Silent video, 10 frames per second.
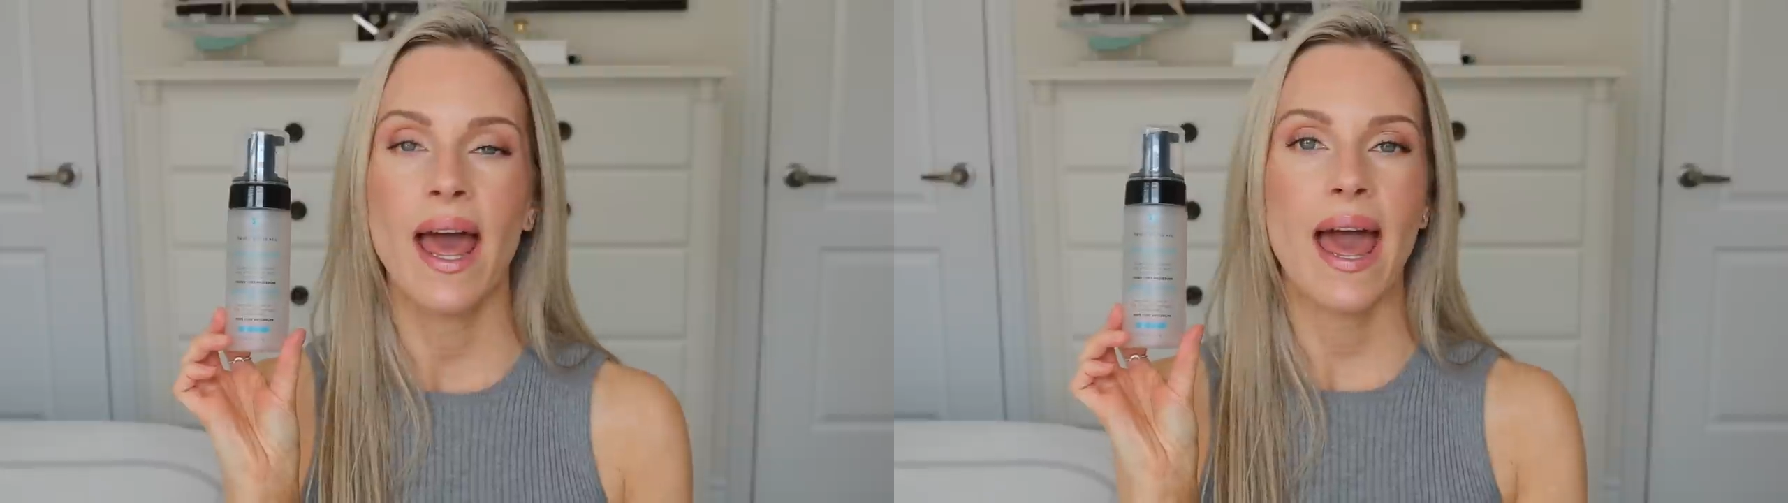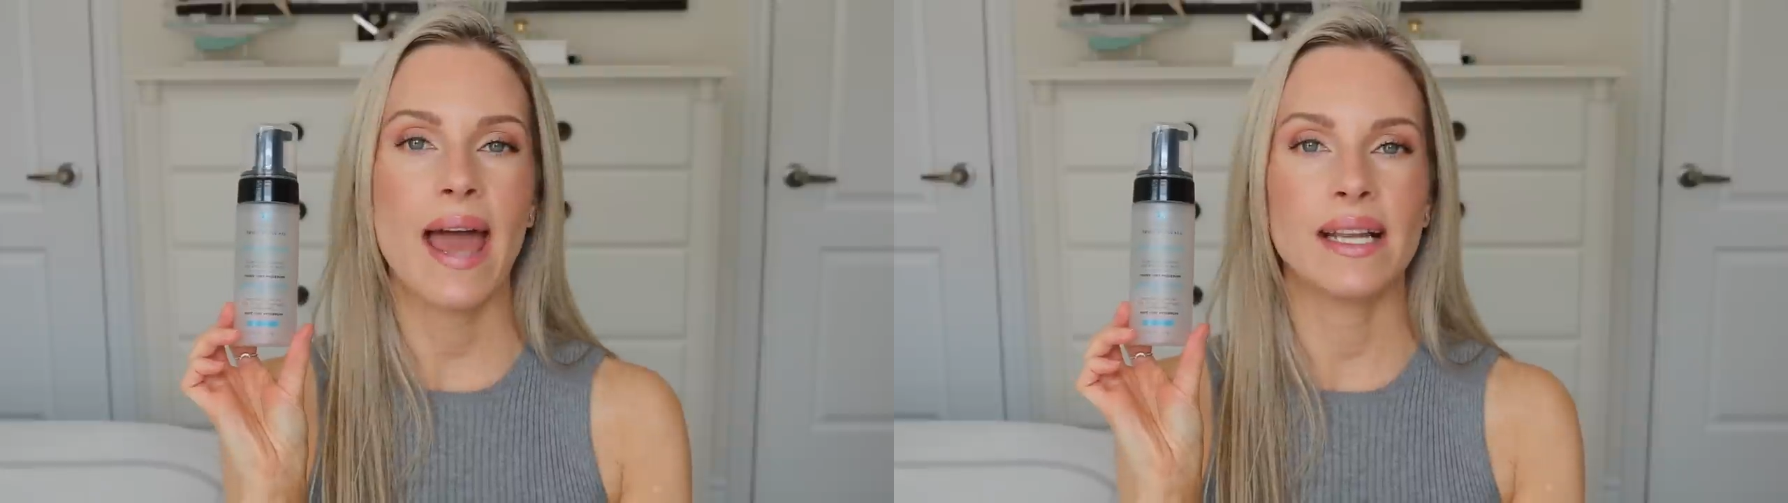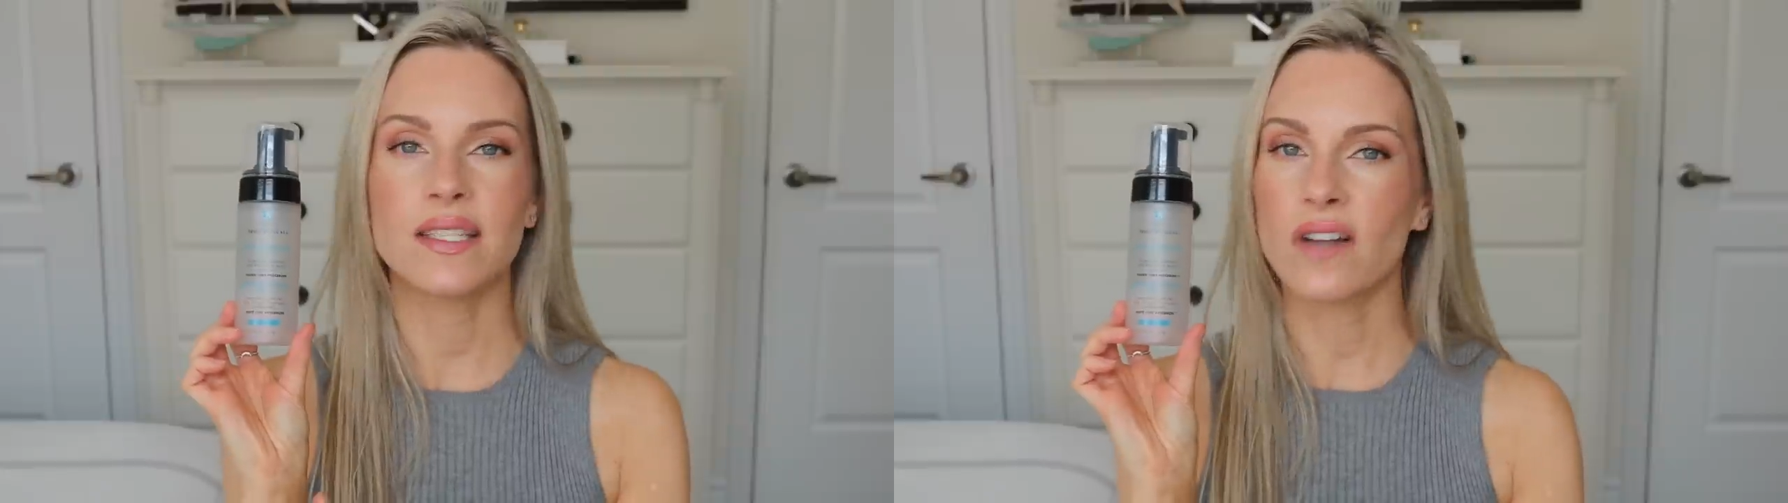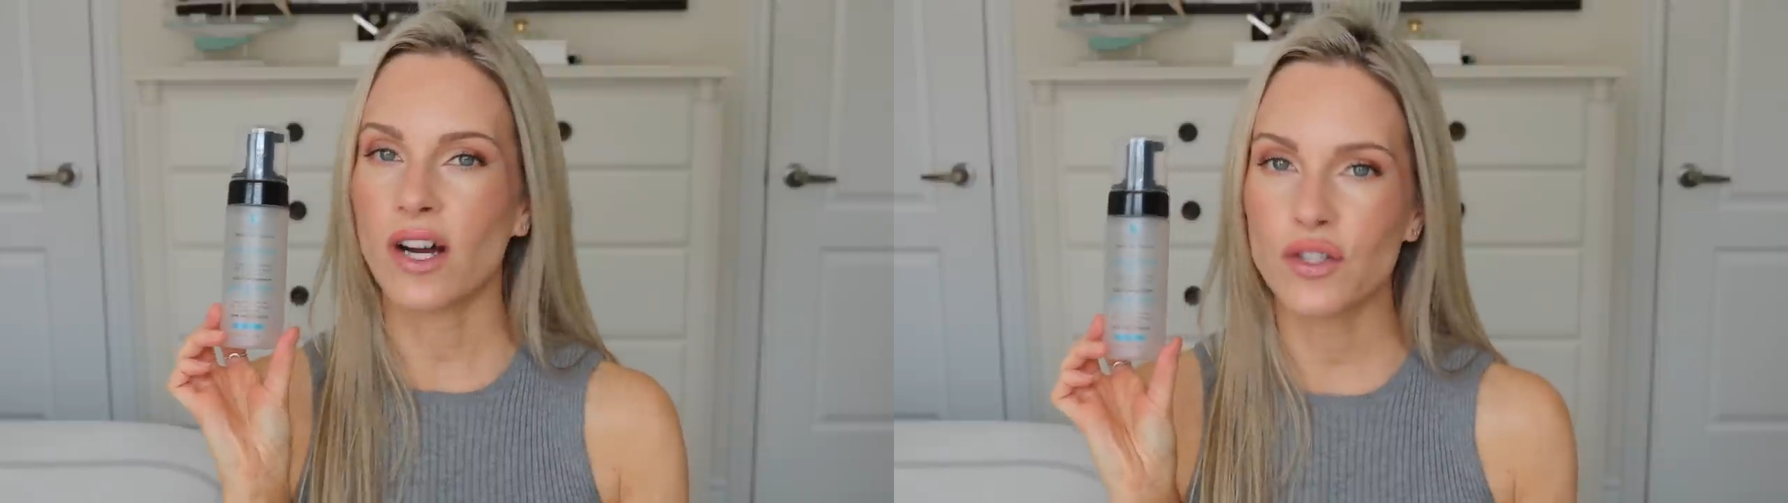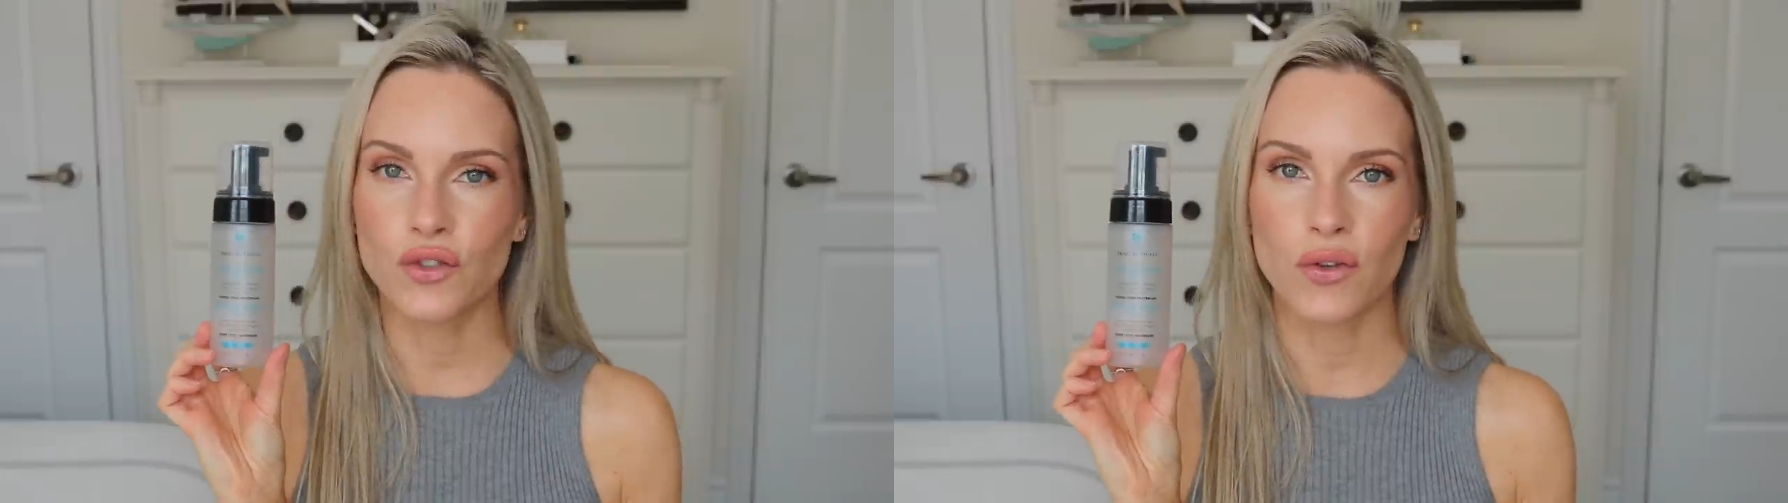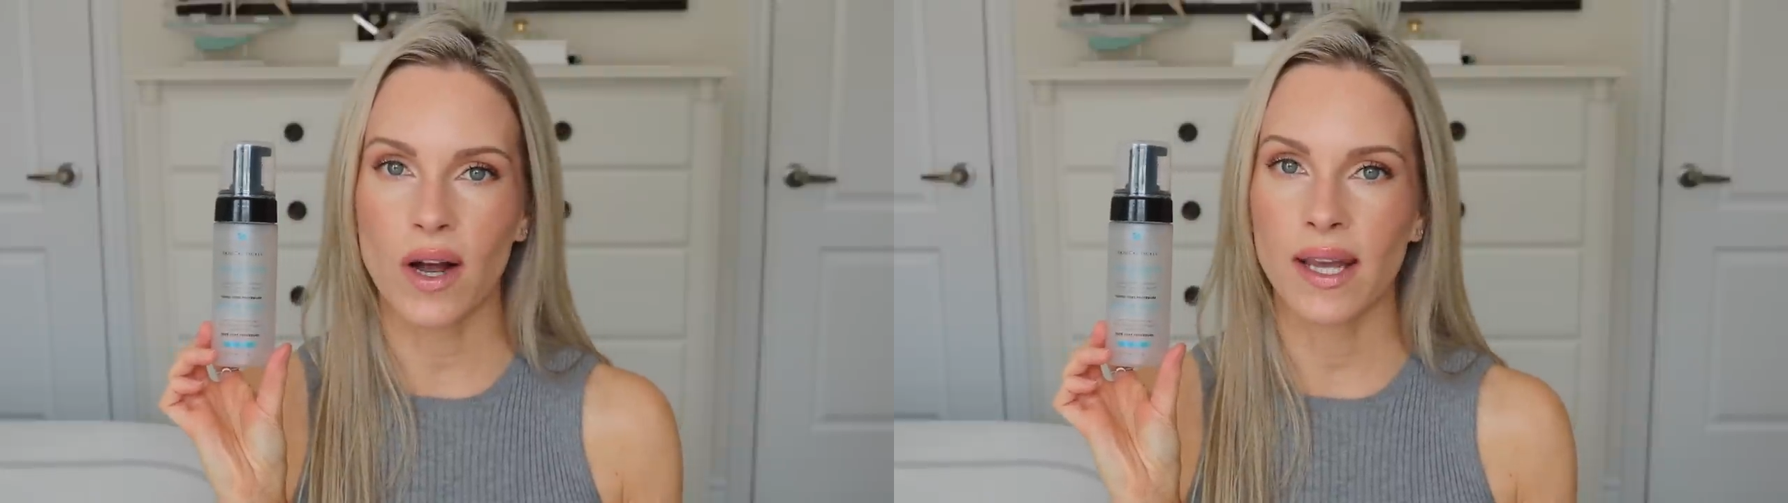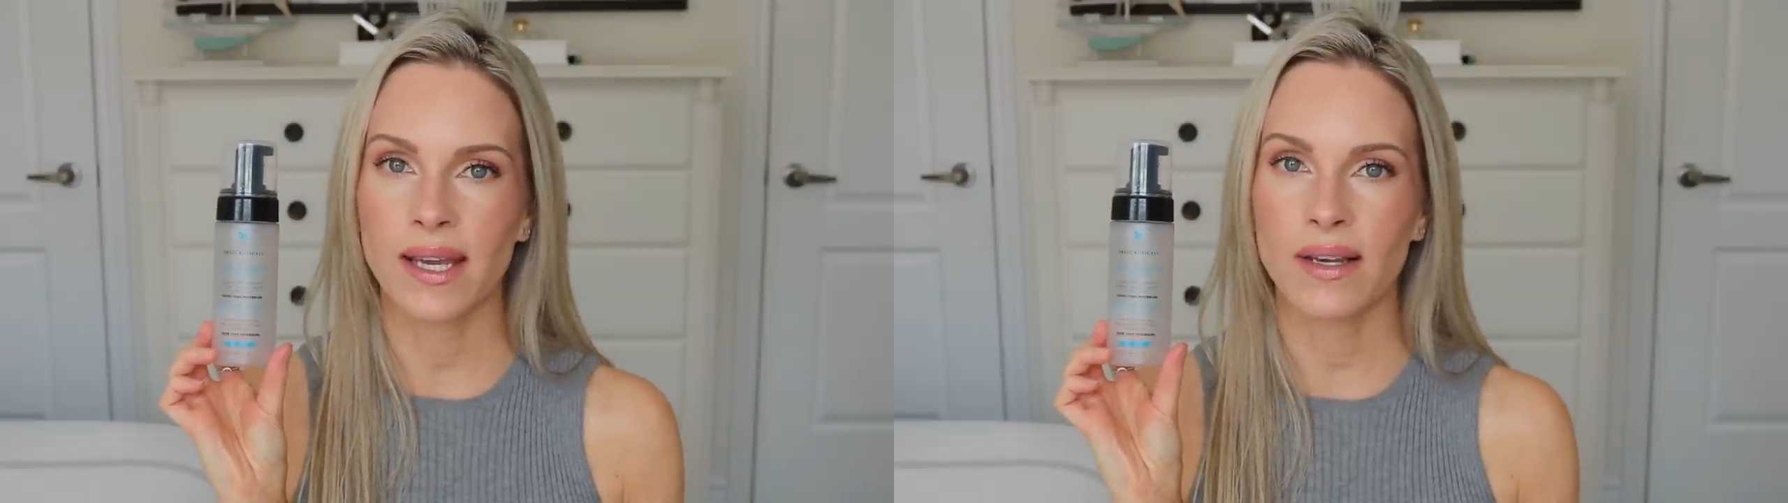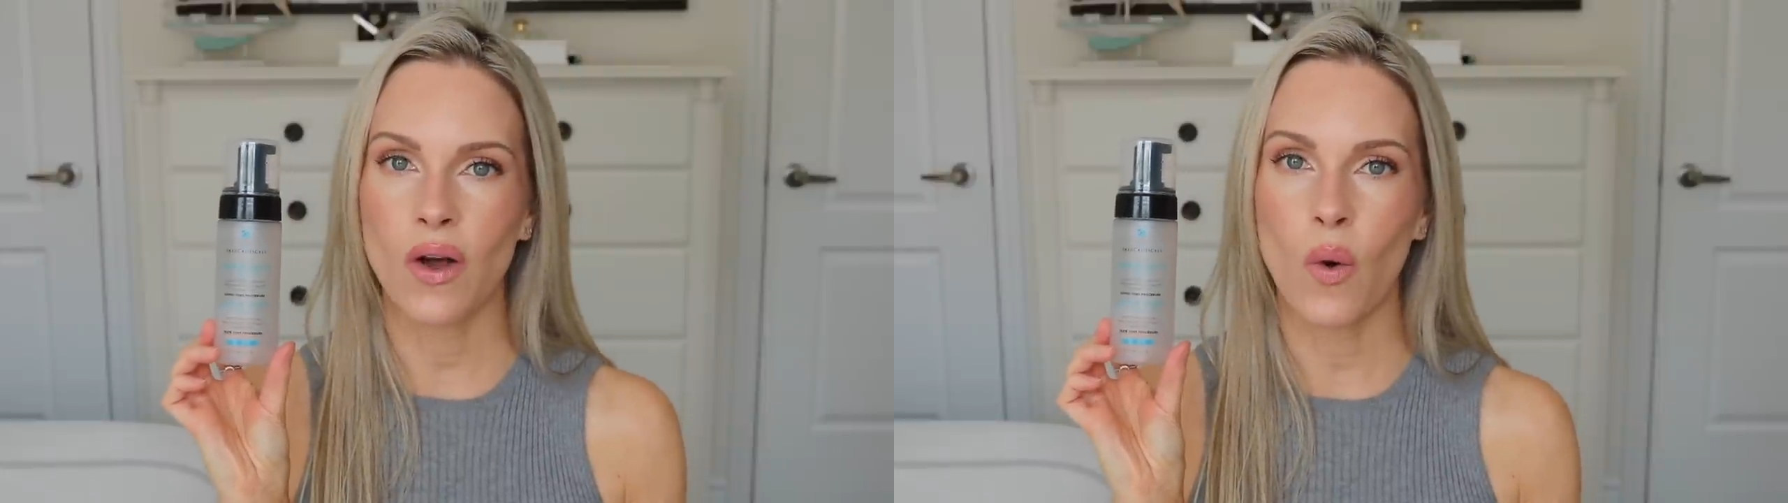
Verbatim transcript: and it's not drying